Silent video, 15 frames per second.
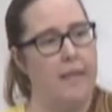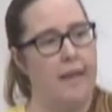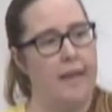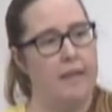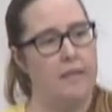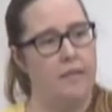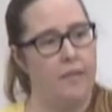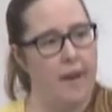that
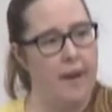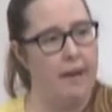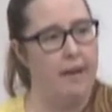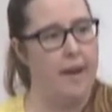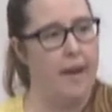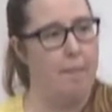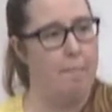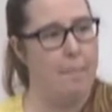is fair
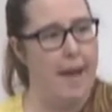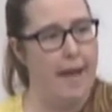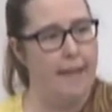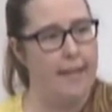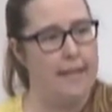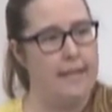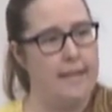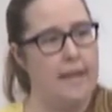and
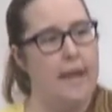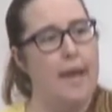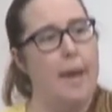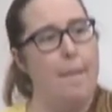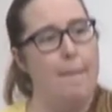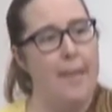balanced,